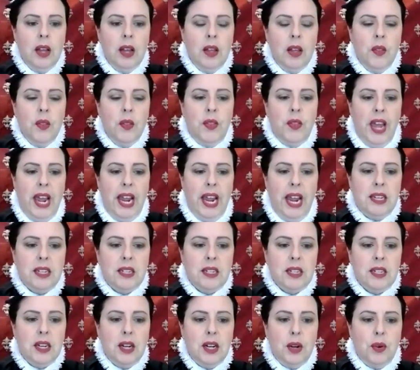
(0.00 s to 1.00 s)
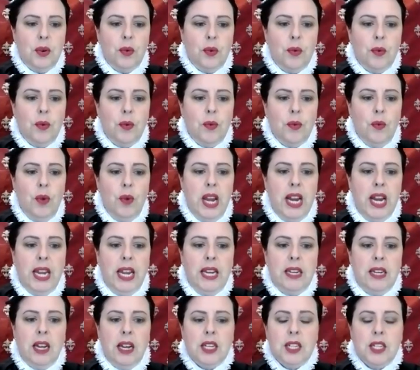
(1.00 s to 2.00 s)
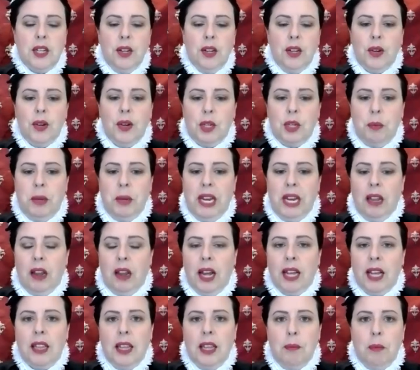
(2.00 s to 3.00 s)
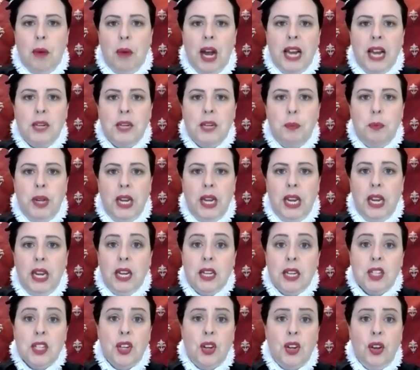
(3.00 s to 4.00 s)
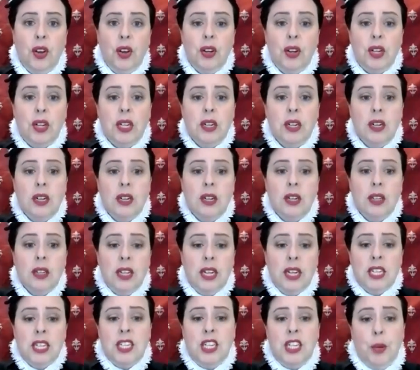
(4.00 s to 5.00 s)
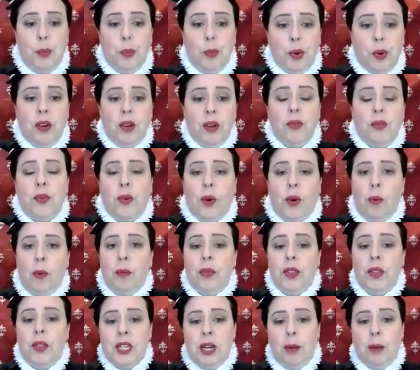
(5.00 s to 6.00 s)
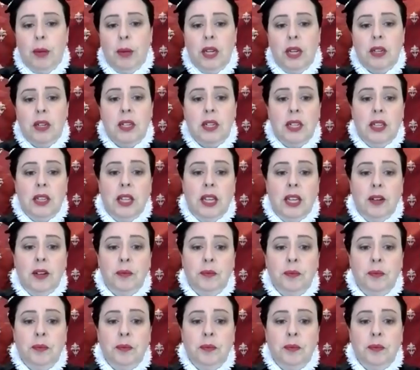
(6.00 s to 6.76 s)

That really does look to me like there might be a skirt that is separate from the doublet in there.